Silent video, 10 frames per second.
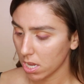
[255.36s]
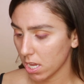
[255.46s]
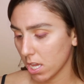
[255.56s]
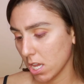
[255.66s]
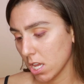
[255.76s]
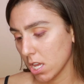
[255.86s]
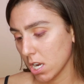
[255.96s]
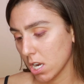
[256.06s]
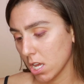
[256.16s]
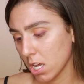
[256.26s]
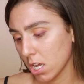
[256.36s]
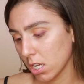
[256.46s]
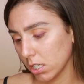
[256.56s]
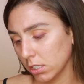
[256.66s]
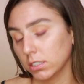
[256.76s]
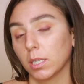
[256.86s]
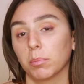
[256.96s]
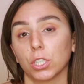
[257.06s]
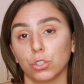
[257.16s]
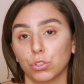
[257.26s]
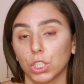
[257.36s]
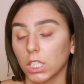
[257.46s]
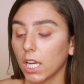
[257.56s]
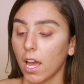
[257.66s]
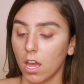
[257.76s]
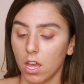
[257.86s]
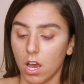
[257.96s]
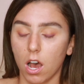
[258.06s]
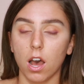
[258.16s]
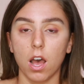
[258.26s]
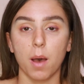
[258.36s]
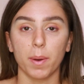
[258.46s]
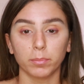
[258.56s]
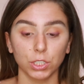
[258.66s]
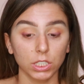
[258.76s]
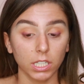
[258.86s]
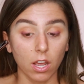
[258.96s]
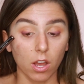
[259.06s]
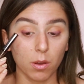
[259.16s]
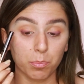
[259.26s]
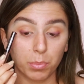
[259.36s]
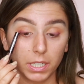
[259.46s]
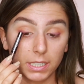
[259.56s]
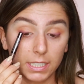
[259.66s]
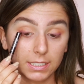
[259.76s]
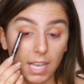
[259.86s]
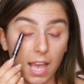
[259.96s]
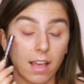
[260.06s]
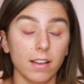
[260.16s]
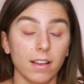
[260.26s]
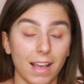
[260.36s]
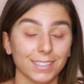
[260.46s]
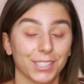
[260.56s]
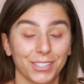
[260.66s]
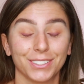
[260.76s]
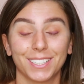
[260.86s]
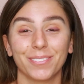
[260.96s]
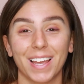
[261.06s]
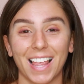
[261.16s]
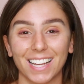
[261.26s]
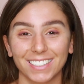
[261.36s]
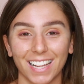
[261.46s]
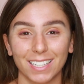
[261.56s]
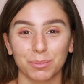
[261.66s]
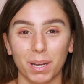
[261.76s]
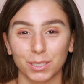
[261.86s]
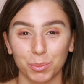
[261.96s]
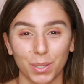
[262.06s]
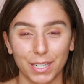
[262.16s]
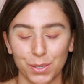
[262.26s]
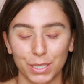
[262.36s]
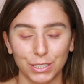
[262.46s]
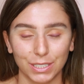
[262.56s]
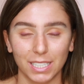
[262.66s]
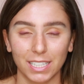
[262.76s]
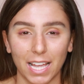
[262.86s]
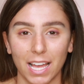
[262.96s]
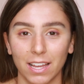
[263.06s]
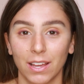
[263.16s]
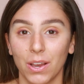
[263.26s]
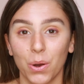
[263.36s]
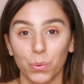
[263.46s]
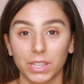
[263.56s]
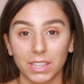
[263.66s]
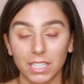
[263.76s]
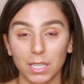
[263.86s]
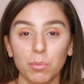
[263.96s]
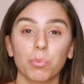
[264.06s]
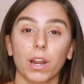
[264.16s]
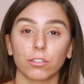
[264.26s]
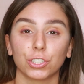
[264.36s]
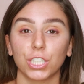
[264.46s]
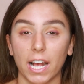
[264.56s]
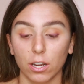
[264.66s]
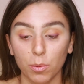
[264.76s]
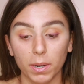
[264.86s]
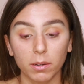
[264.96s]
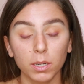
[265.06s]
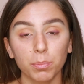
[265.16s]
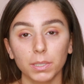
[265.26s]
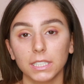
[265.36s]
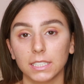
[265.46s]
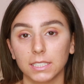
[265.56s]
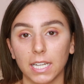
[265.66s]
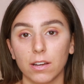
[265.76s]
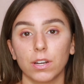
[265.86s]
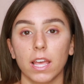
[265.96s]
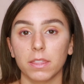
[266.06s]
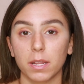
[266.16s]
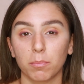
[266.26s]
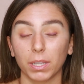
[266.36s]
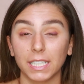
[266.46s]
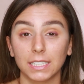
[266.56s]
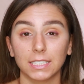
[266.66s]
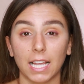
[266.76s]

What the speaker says: in Demolition. I'm just going to put this as close to my lash line as possible. I know I just said that with the brown shadow, but I'm going to put this down and then place